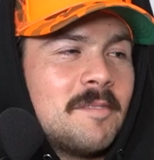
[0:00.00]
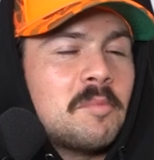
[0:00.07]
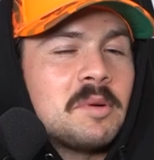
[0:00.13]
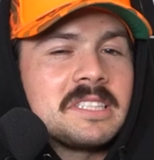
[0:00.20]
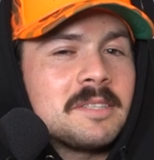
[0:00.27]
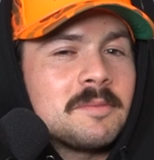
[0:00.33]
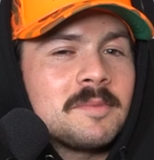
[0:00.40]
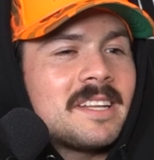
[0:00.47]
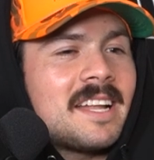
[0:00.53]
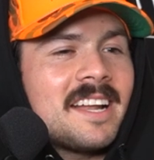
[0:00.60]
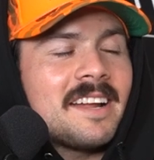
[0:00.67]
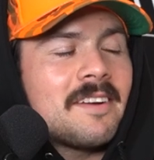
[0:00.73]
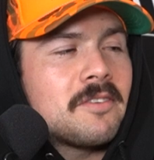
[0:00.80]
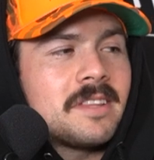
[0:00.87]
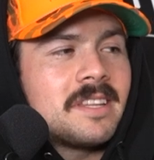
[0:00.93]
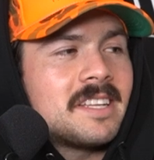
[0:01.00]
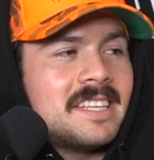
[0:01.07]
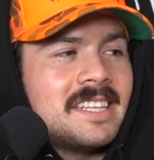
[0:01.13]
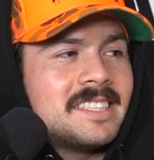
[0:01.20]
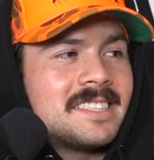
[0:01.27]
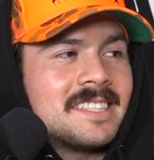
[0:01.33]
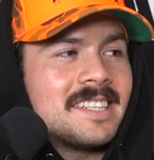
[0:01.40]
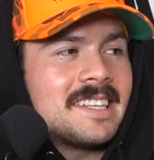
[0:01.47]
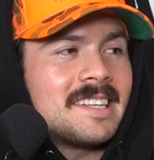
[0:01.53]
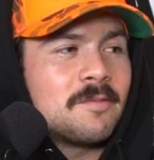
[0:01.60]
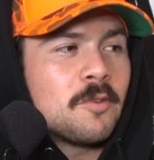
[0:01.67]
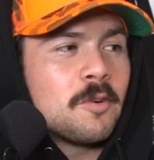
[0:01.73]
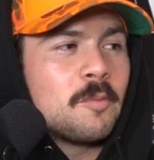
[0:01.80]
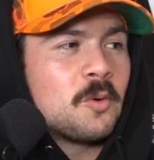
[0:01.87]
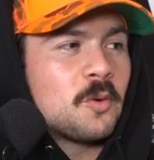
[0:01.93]
But not everything needs a
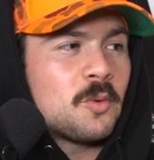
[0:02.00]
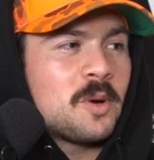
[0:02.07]
verbal